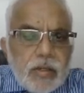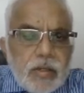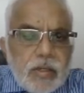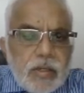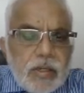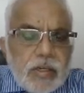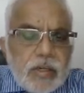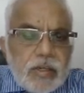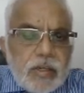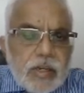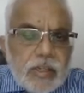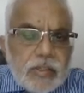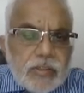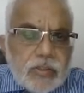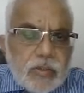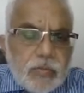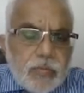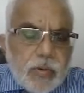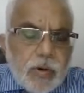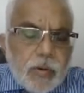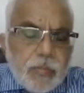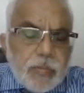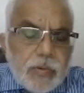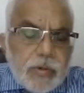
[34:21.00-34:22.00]
intellectual
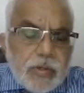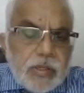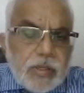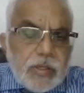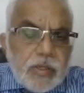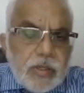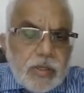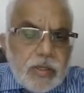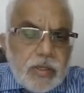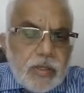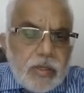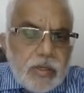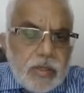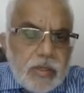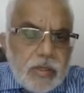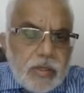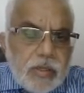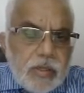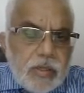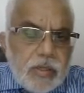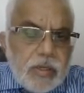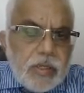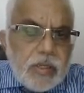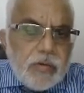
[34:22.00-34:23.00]
property,
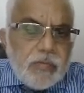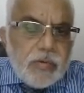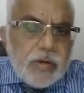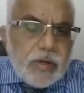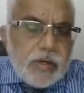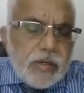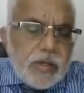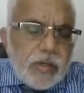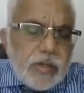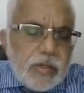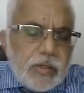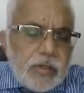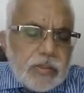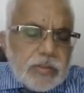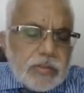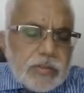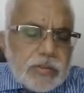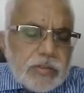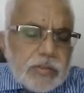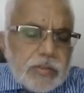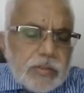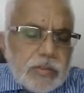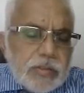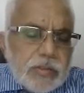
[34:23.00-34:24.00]

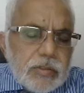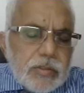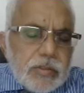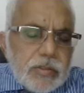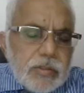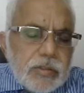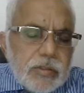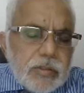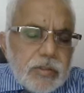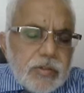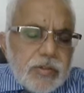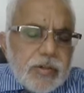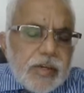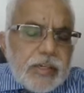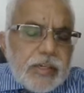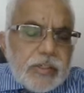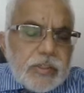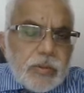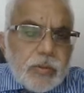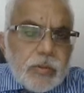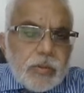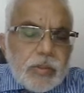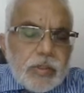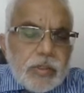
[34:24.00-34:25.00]
inventors, right
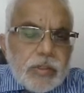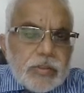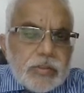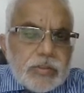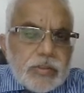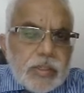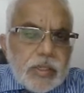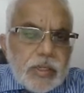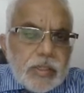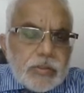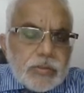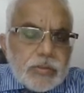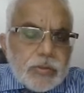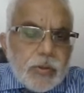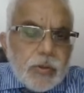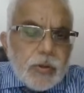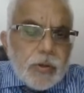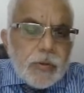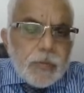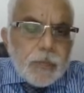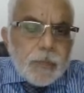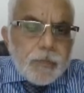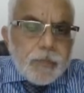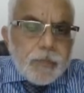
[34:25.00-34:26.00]
holders, and so on.